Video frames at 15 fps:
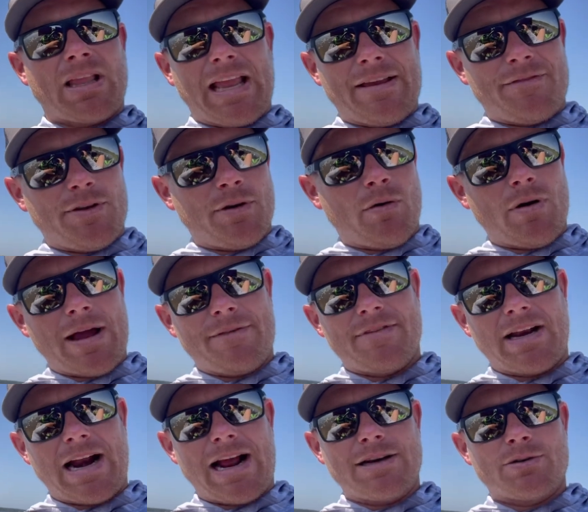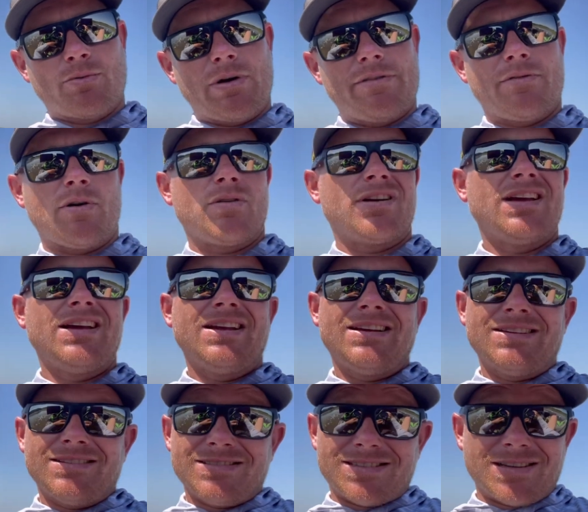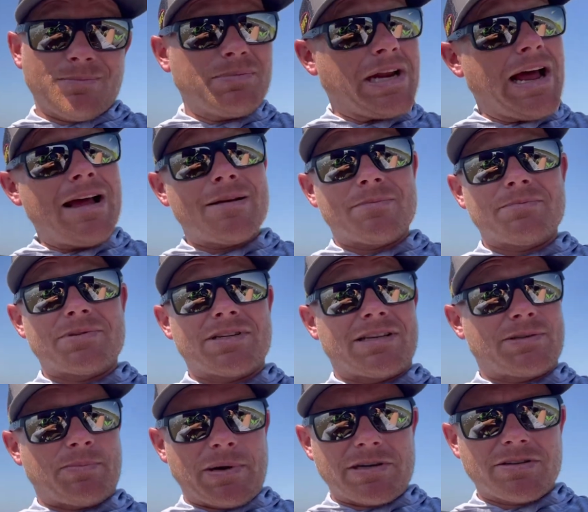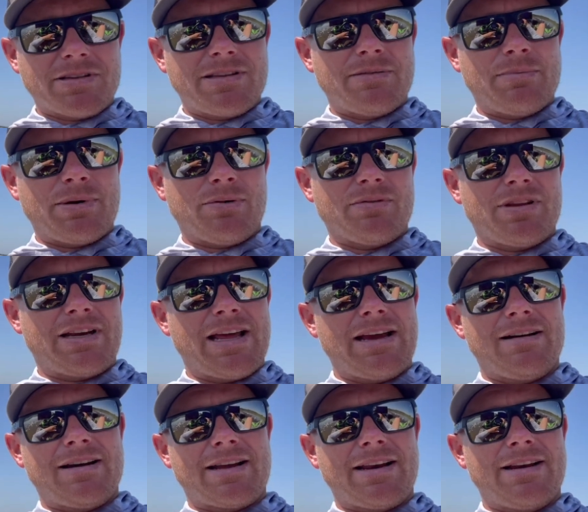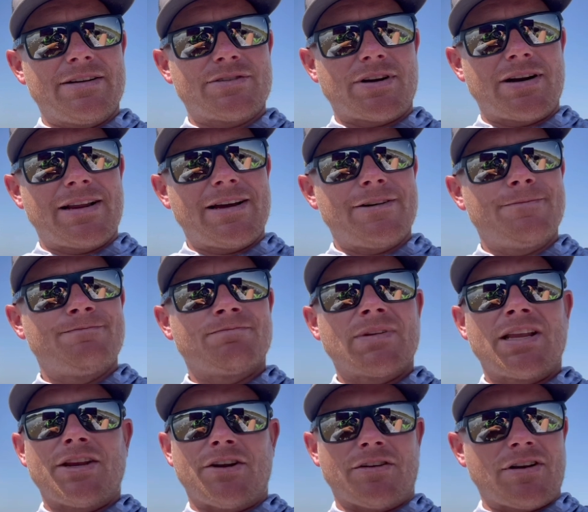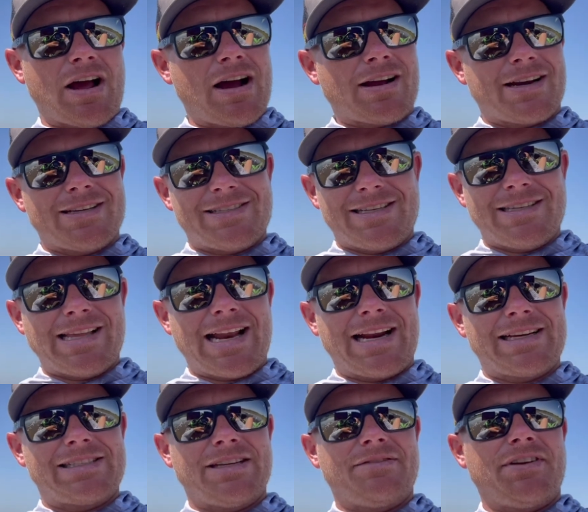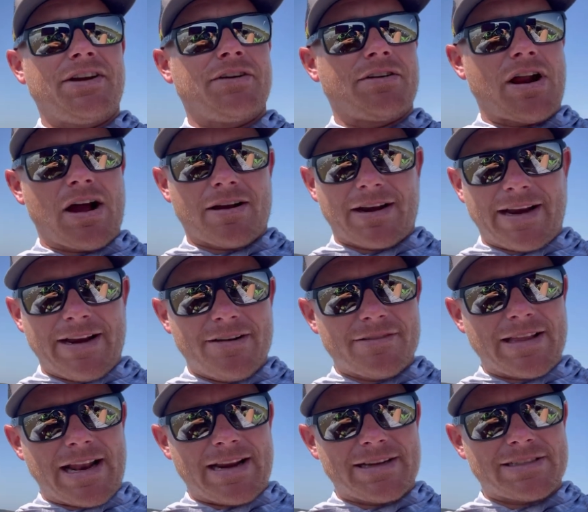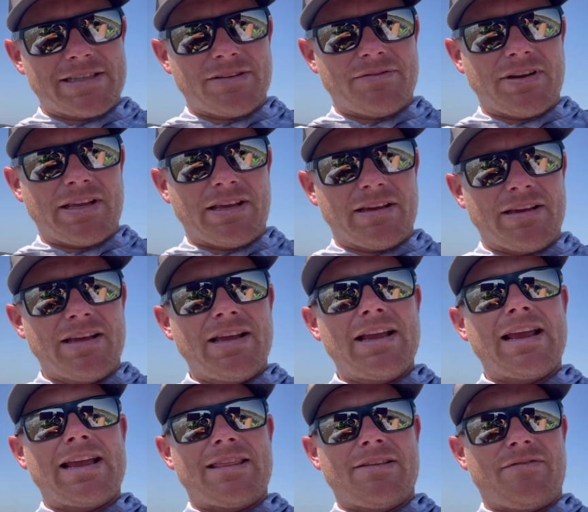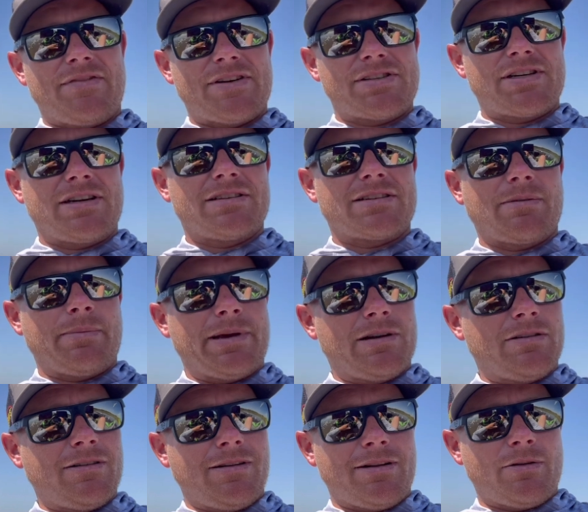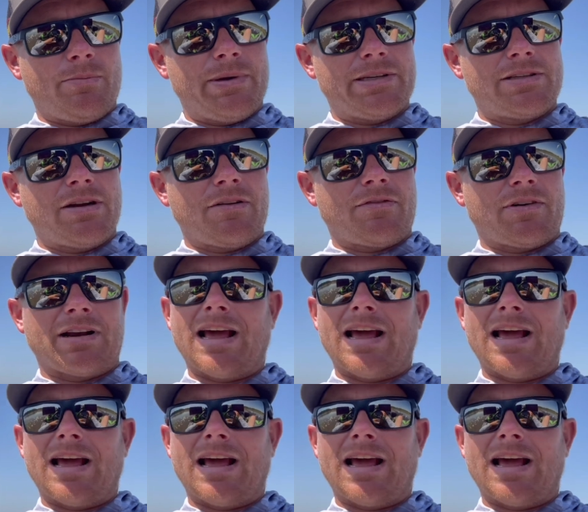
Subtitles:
If you don't have that hydrowave on, sometimes, especially in the middle of the day like it is right now, you're not going to see that activity. You're not going to hear that activity. And the fishing is going to be a little bit tougher.